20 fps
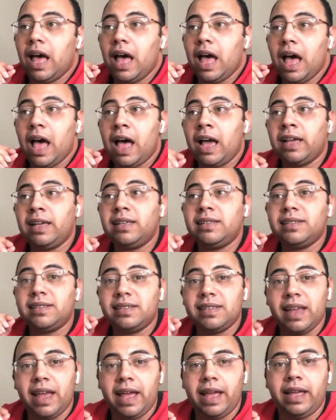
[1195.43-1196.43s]
I
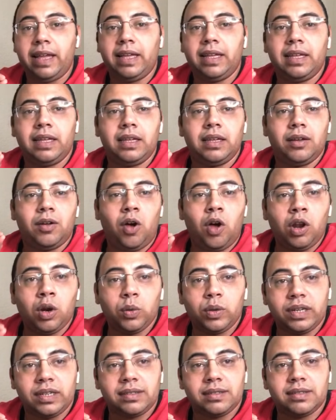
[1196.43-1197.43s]
say
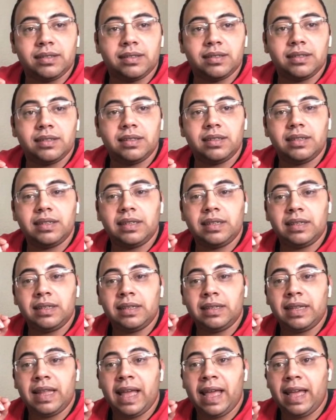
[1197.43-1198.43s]
always
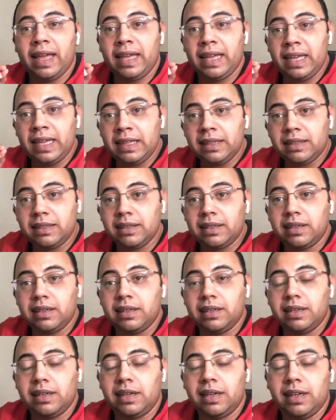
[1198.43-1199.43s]
The heat
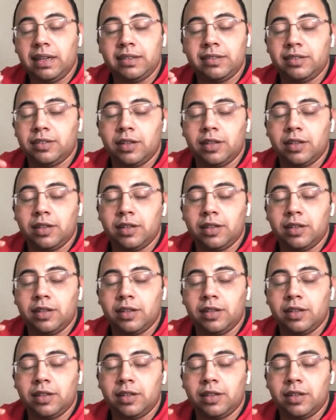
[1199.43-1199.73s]
is